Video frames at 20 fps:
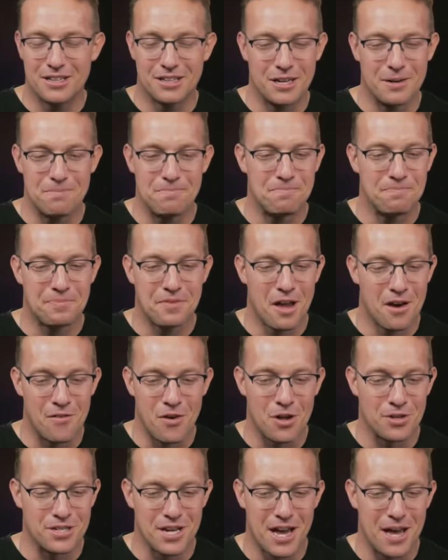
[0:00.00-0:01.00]
clip of
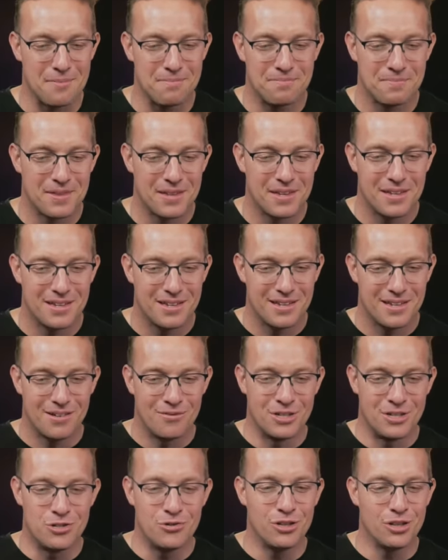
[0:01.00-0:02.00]
all time.
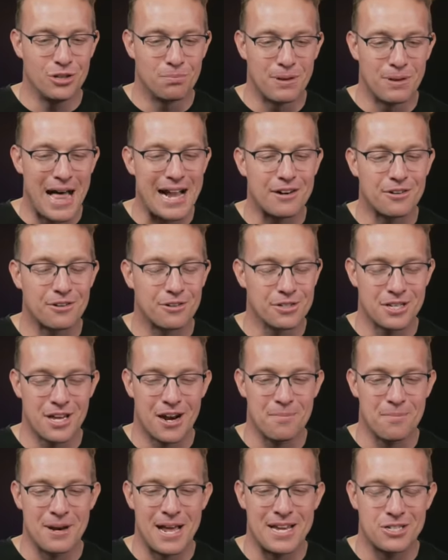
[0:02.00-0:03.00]
When two little black girls got
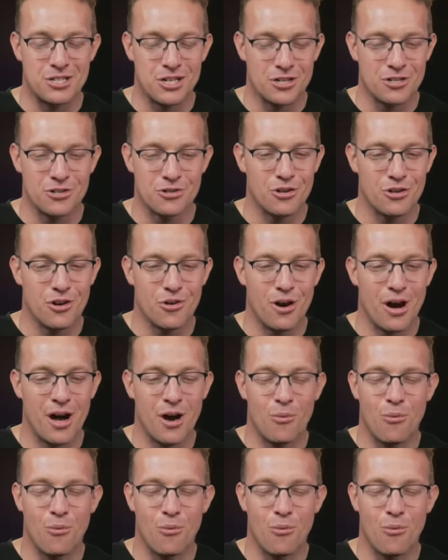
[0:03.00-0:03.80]
up and asked Justin Trudeau,